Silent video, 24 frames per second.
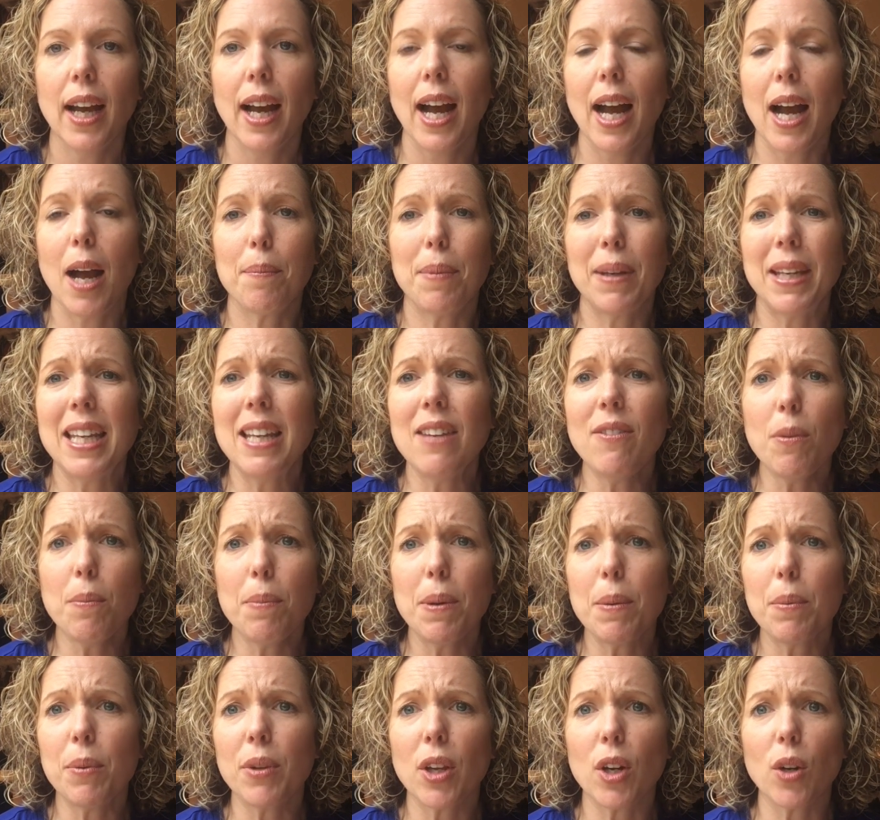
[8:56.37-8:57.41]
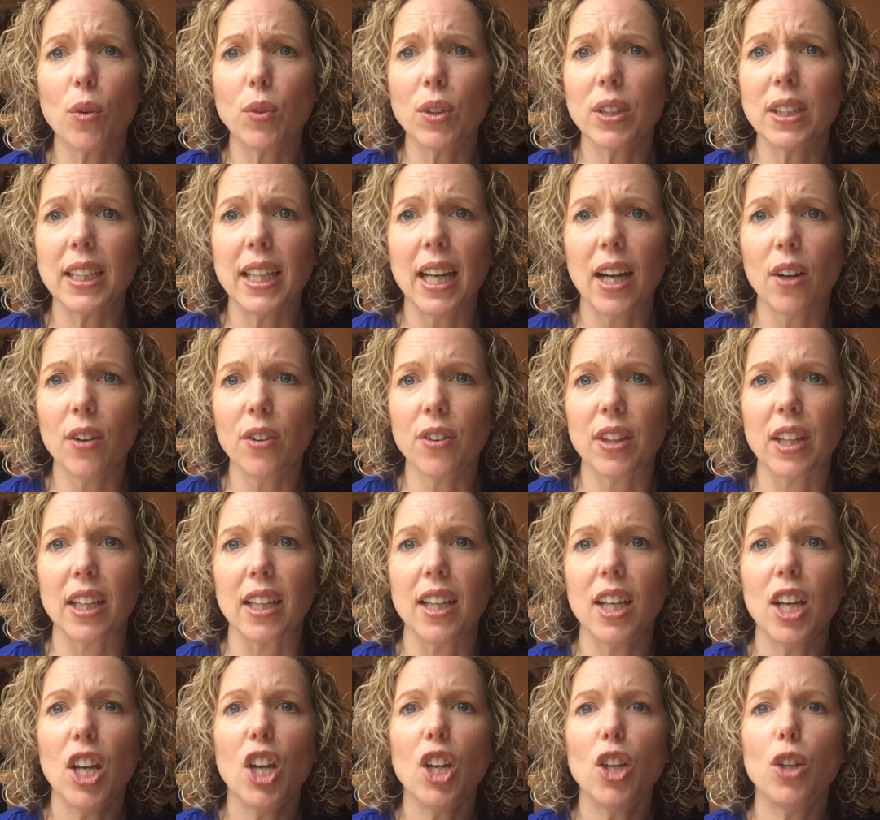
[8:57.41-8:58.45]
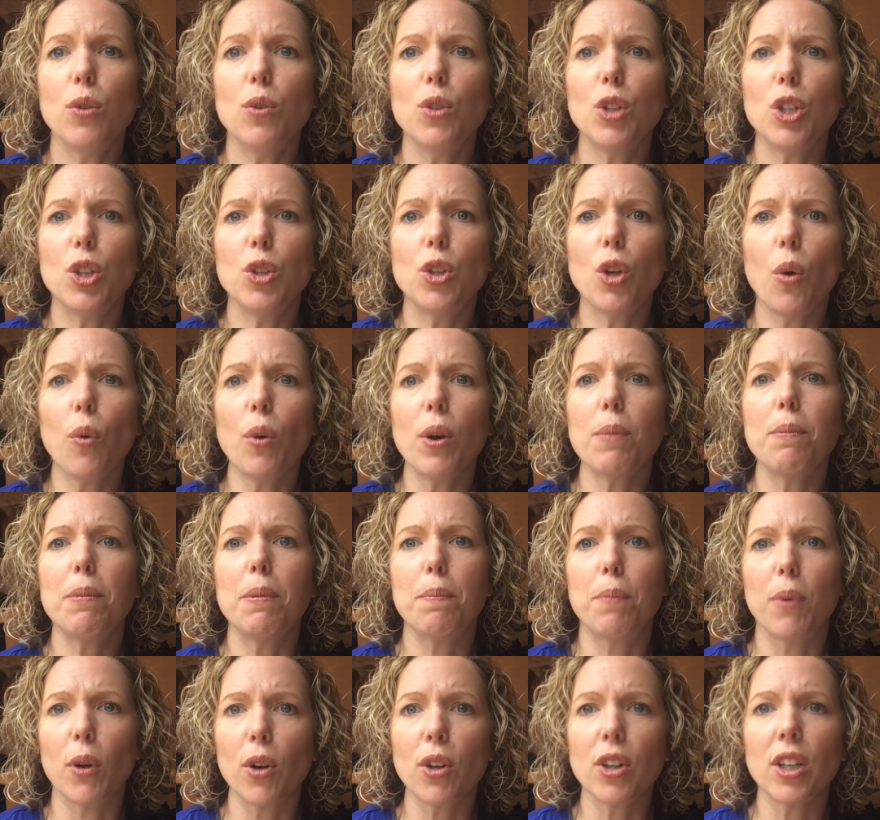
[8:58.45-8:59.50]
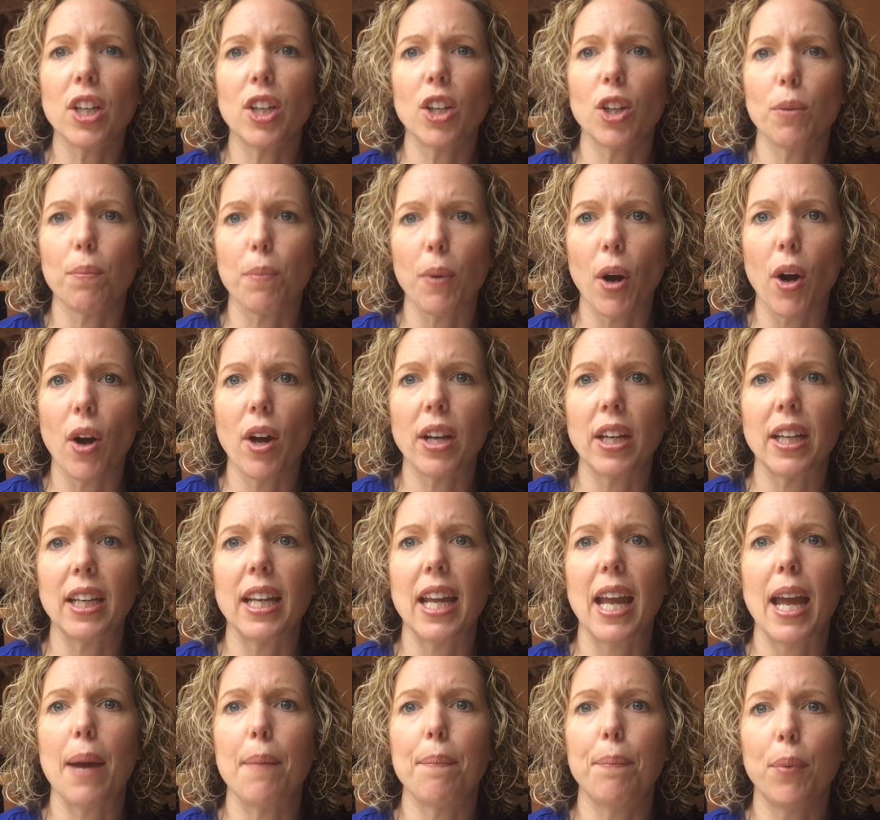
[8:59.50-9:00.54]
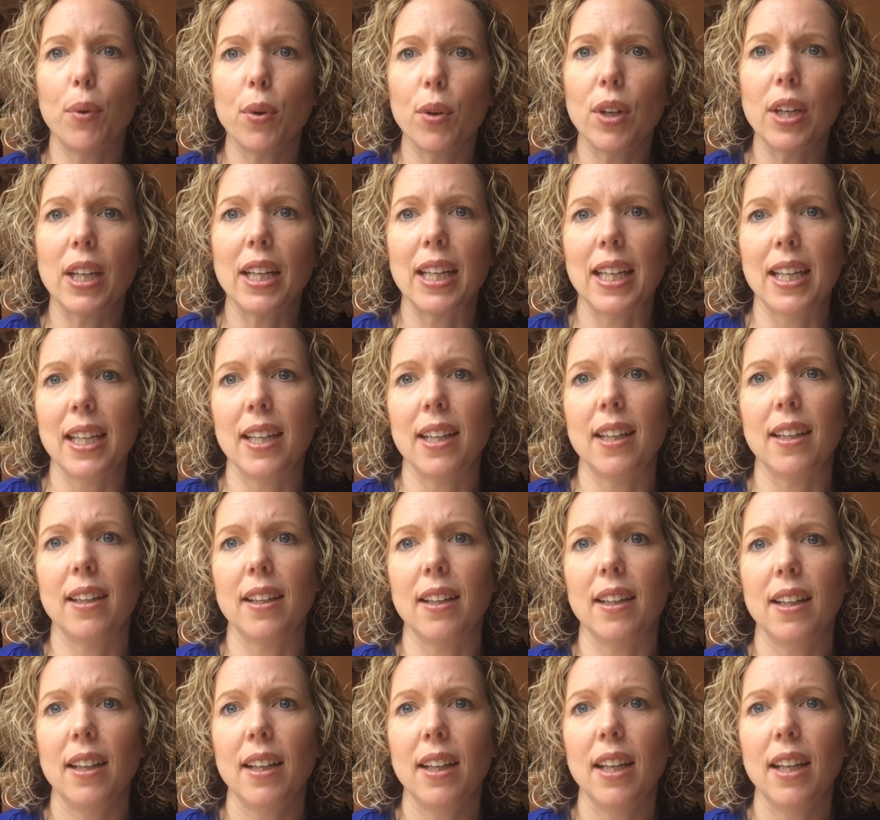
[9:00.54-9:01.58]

But even people that are really healthy, you don't want to be burdening your body and putting in